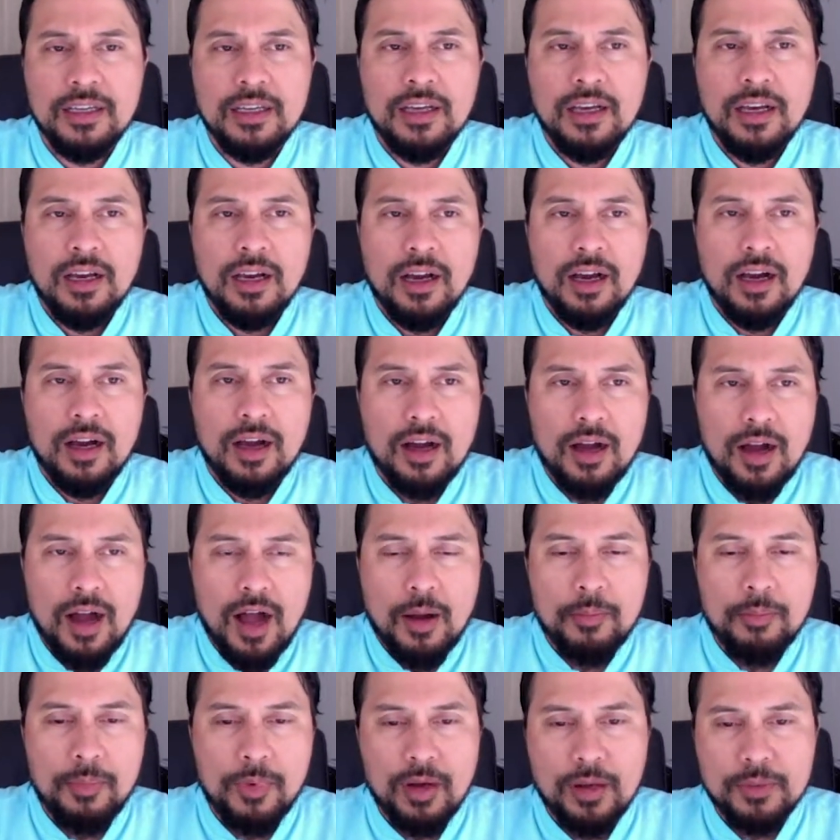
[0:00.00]

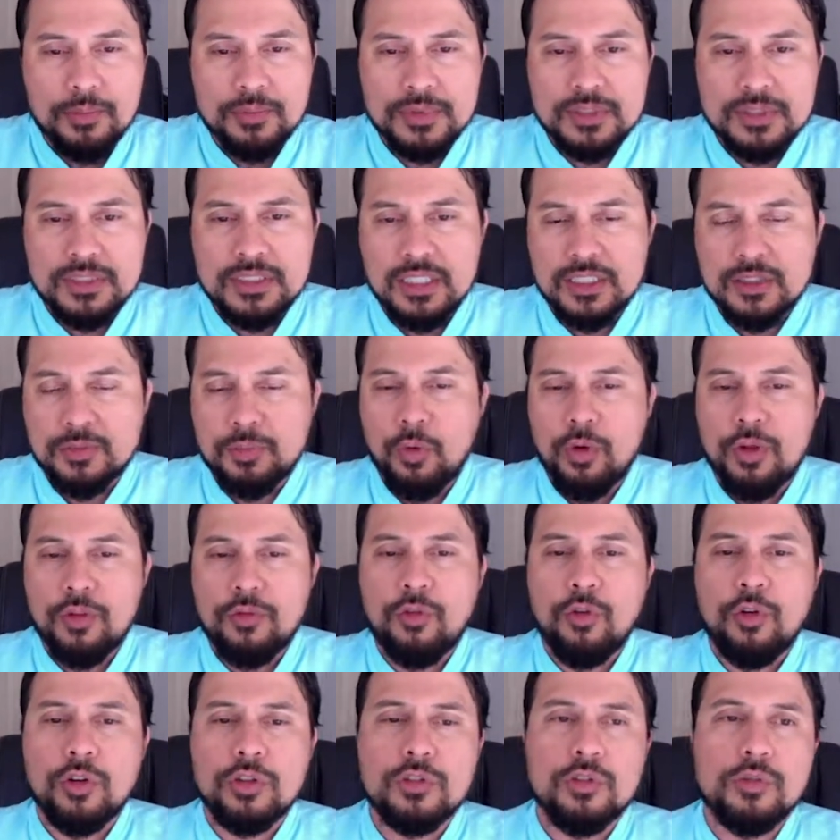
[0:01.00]
I'm up
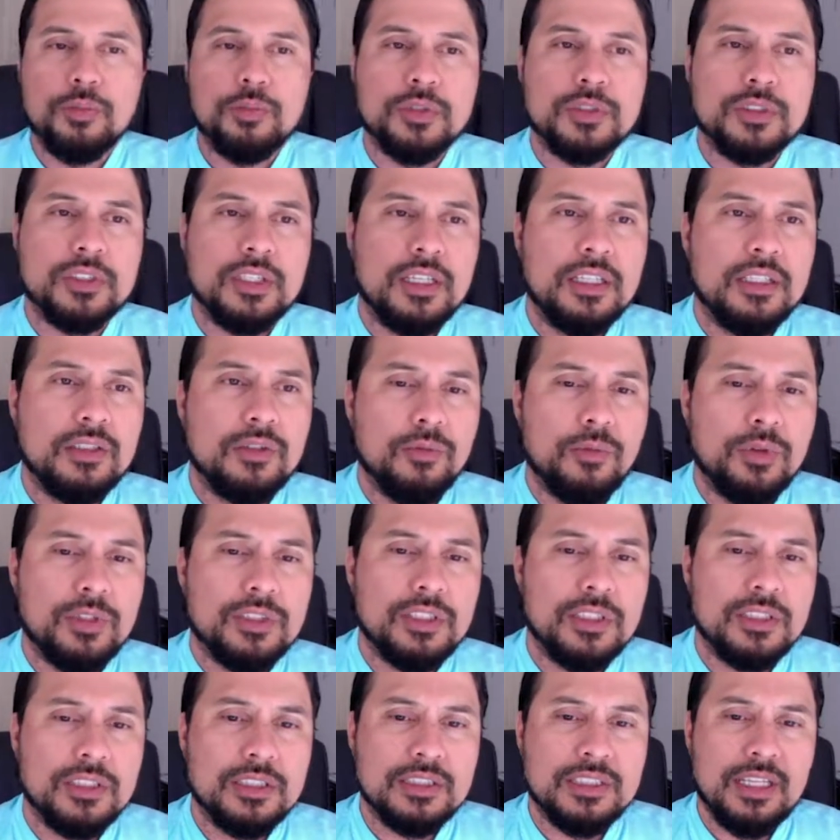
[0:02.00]
6.42%, which
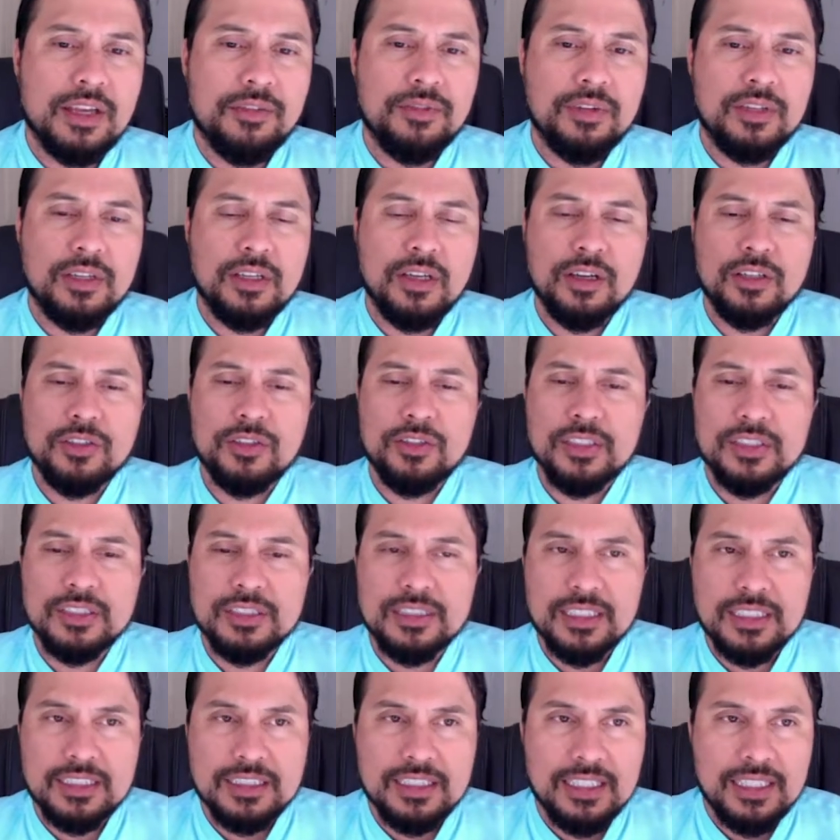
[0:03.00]
is
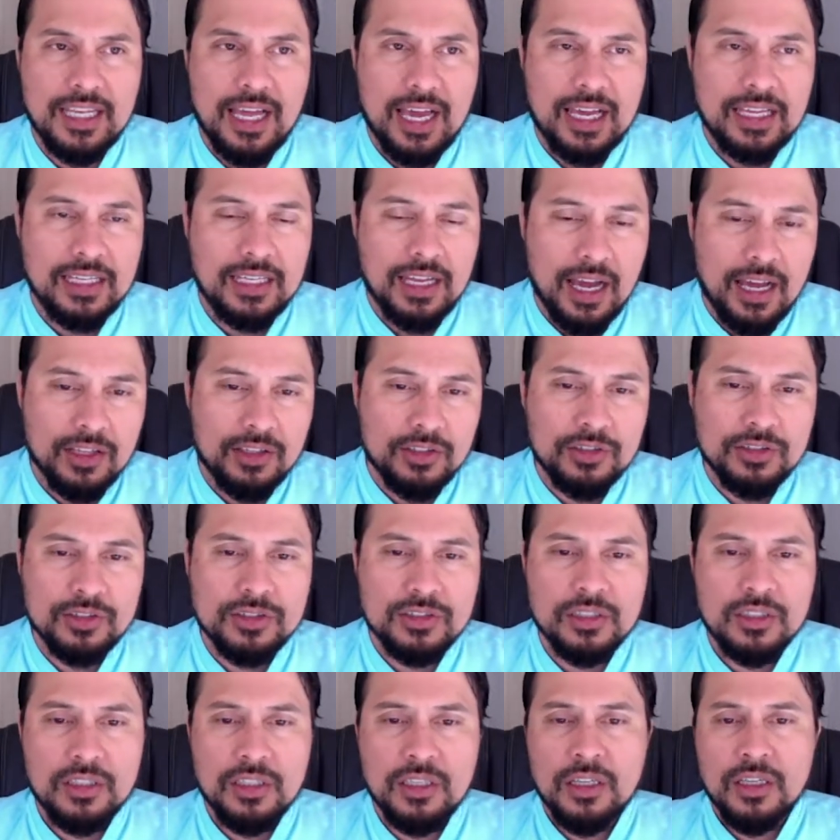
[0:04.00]
$769.
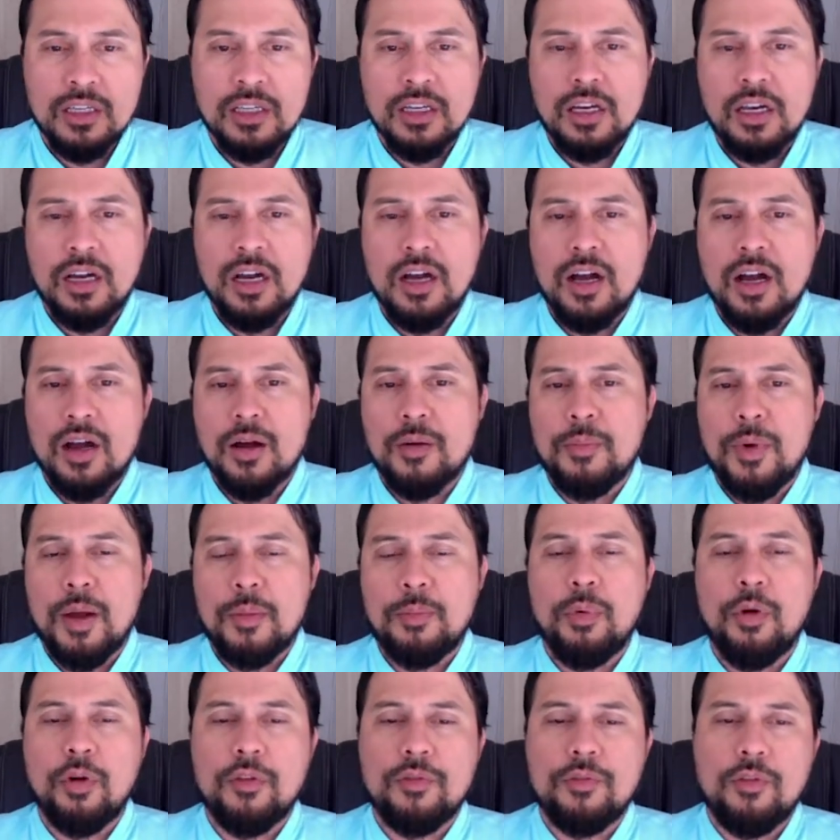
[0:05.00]
My
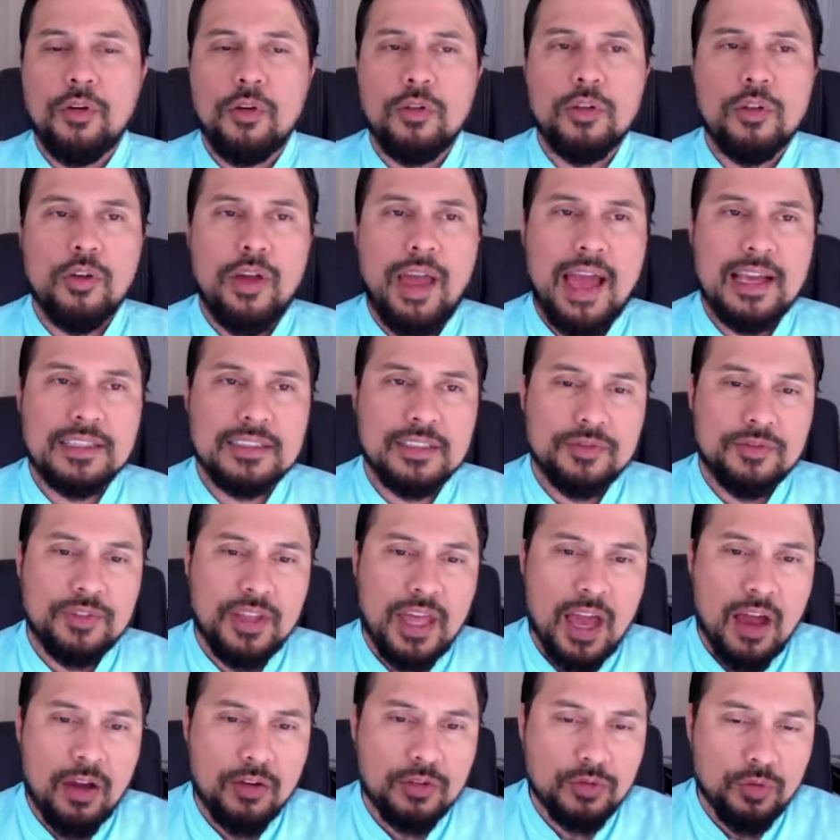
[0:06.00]
portfolio as of
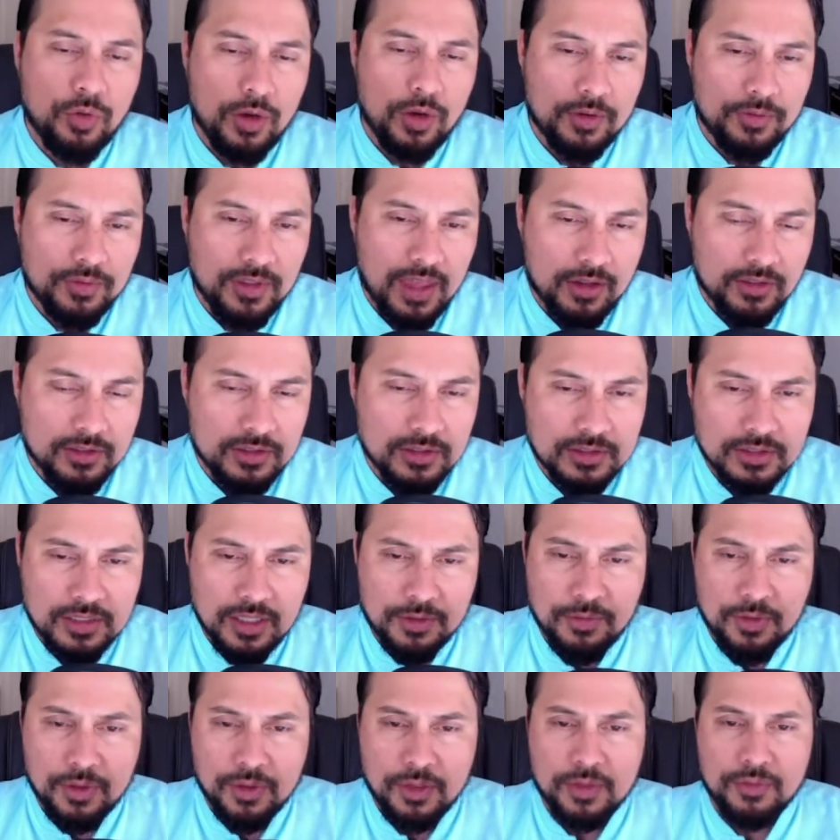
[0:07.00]
now,
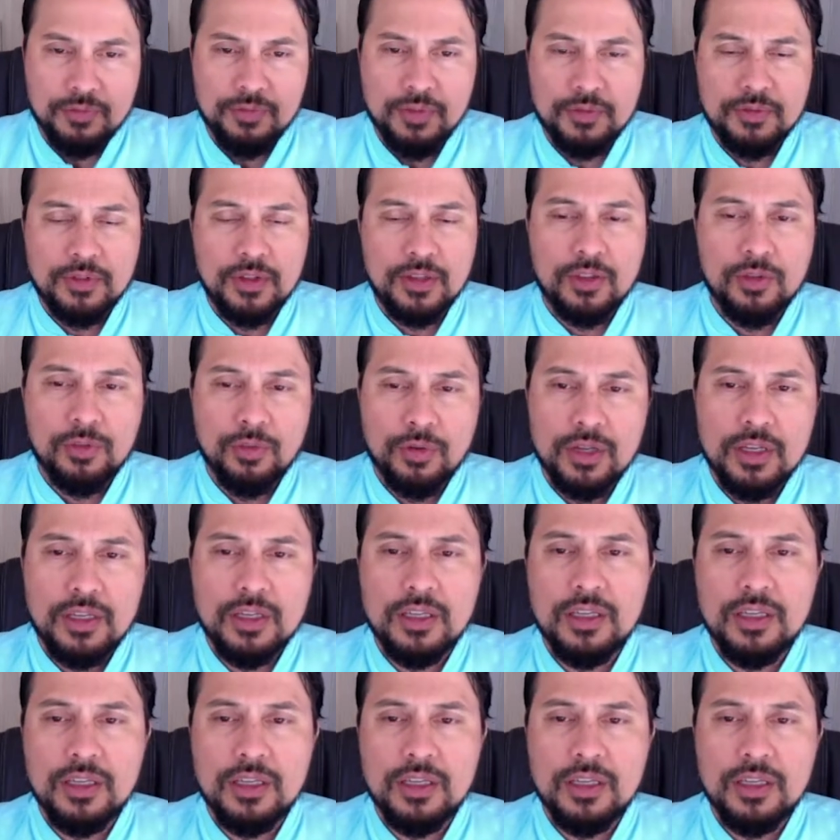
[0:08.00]
12,753.